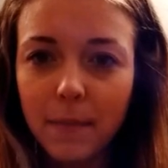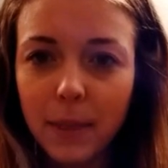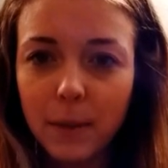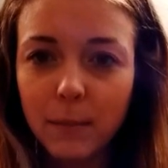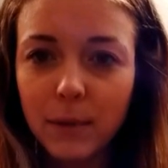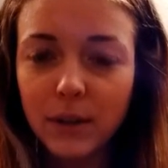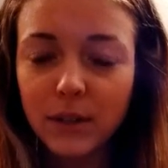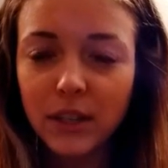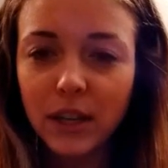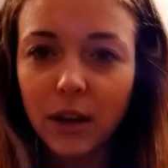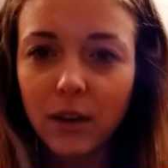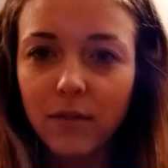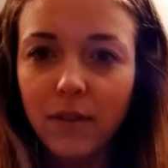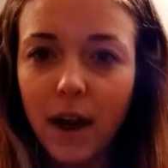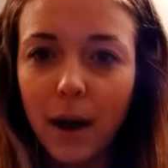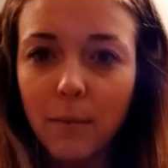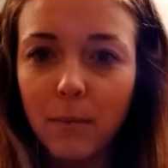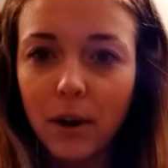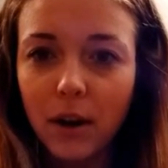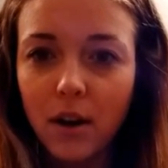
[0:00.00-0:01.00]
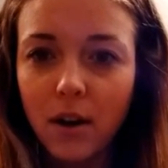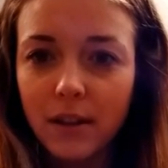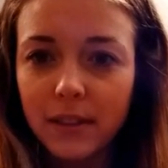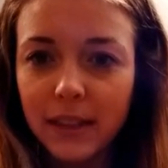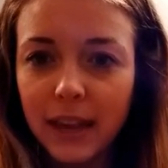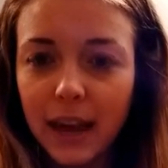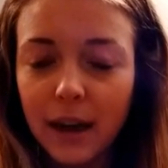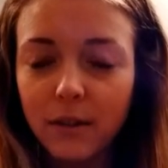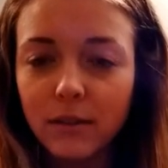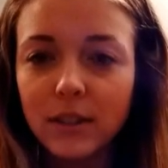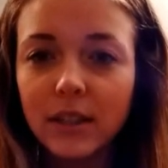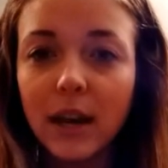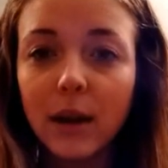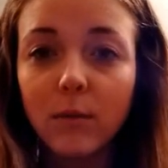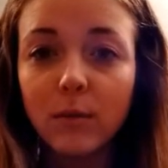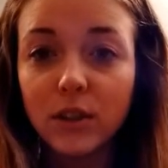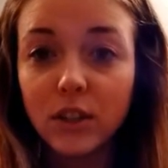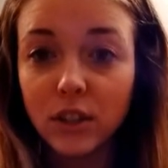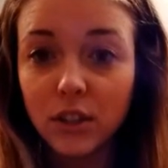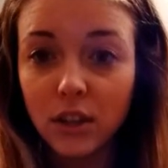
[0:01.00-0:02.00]
the music fabric on the
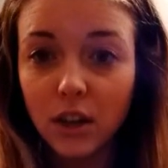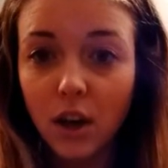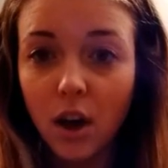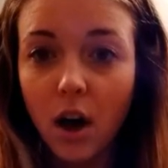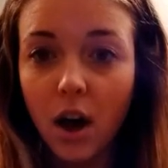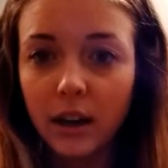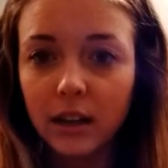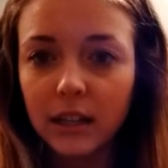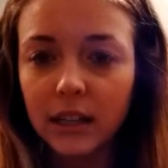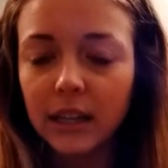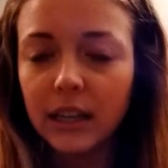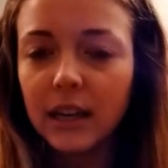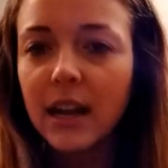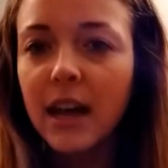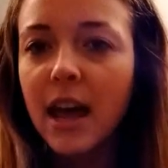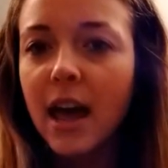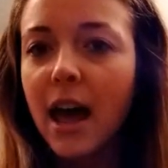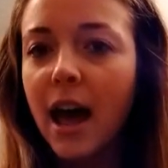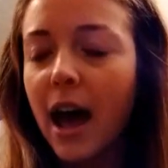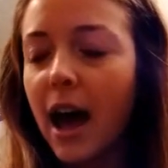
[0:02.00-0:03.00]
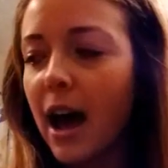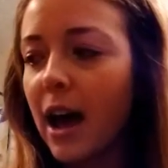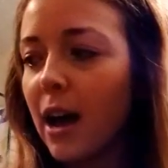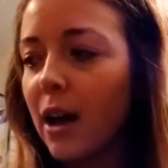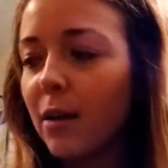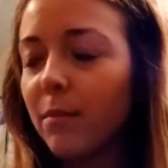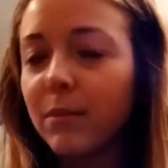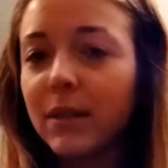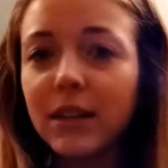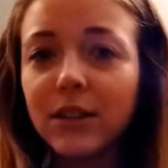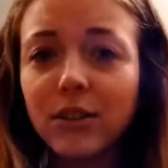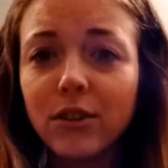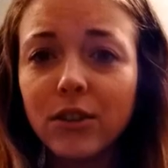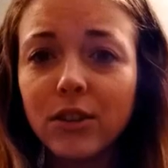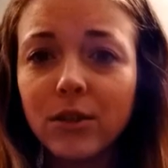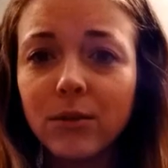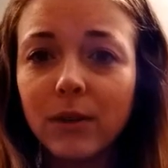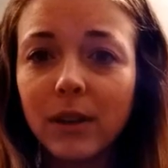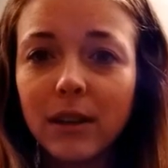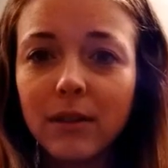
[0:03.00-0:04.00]
outside, which is a cotton. These are
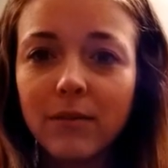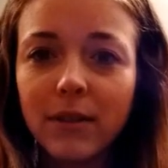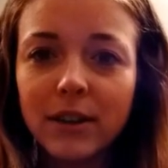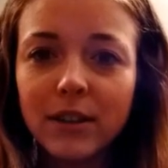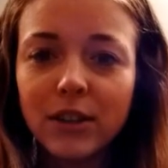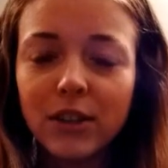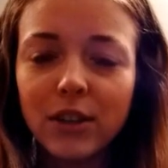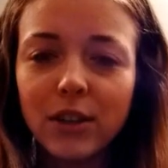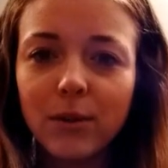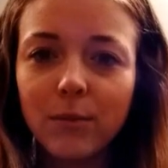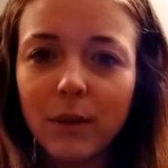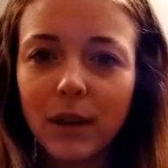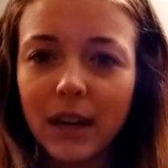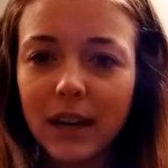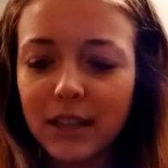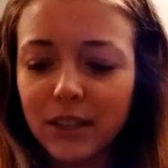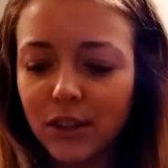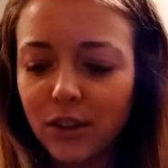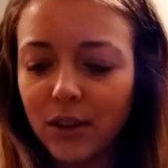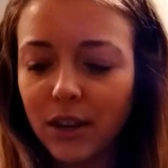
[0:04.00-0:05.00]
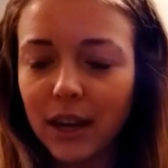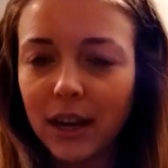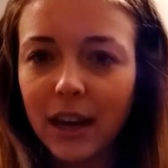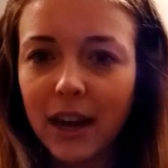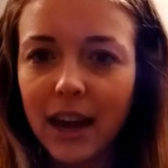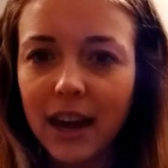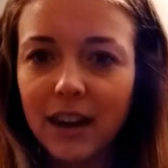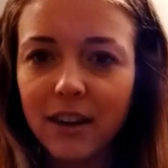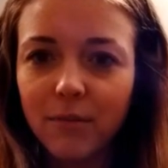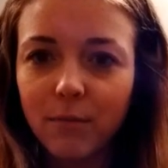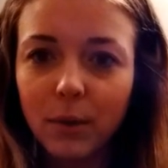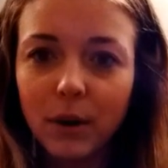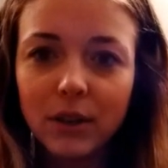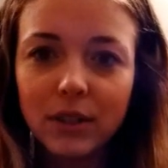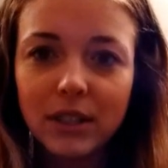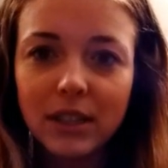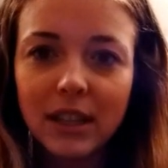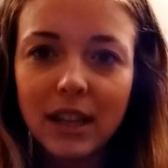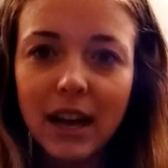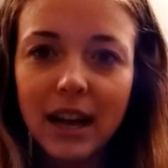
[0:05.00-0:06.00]
just really fun to do because you can kind of
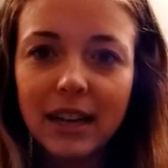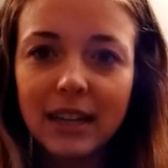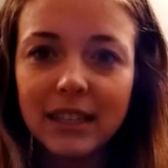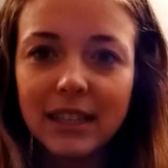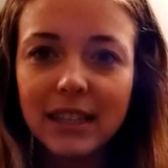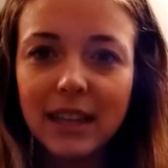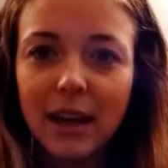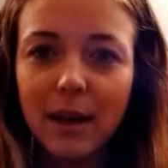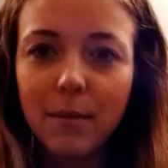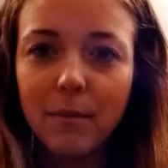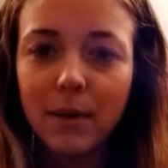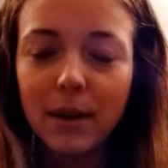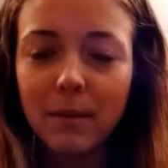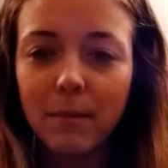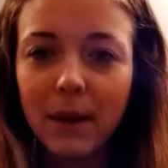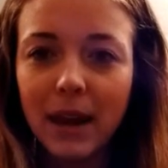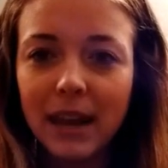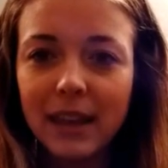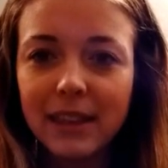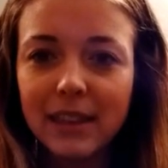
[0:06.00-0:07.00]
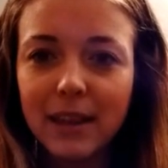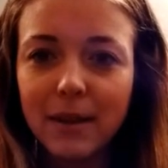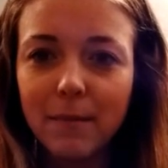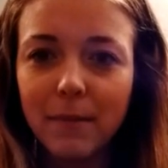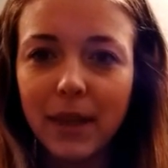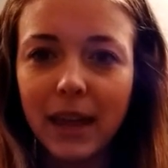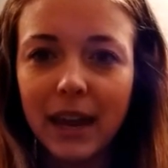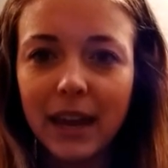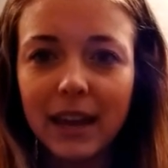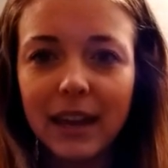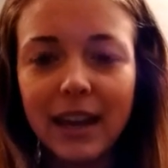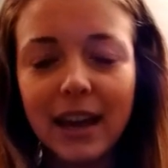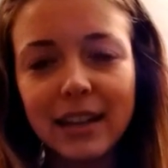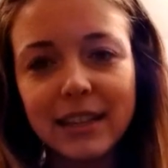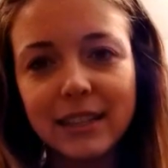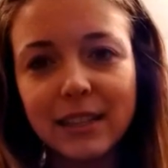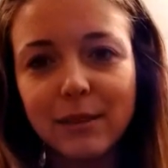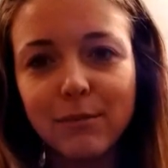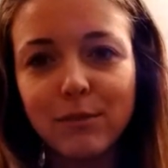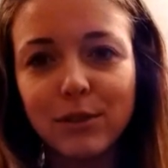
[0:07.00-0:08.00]
personalize them and make them like
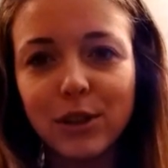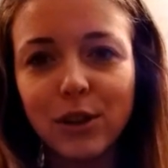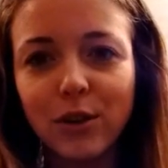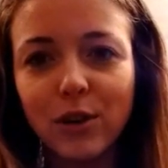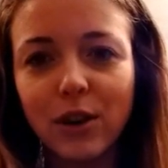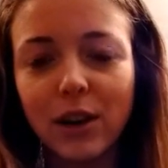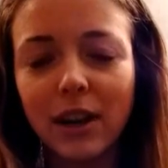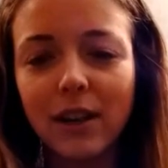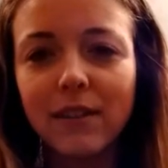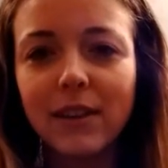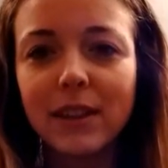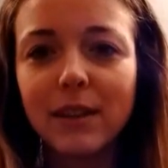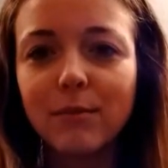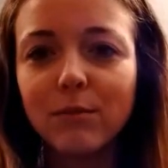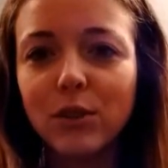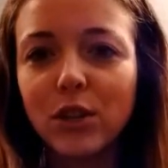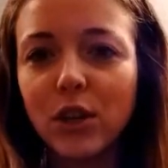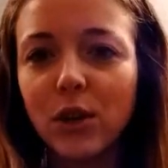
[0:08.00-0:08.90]
custom to who you're giving them